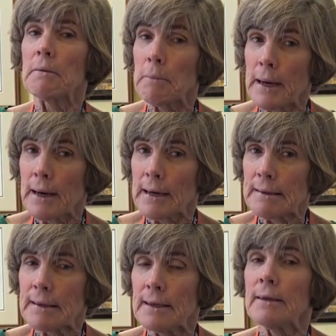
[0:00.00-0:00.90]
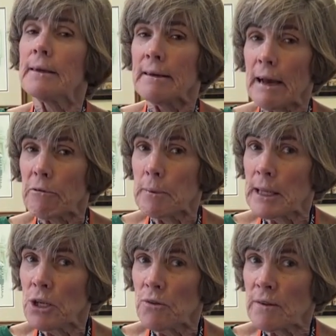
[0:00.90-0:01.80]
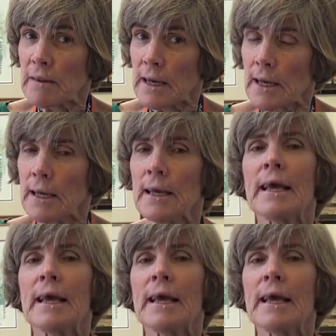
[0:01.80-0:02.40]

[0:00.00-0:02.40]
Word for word: but everybody uses it.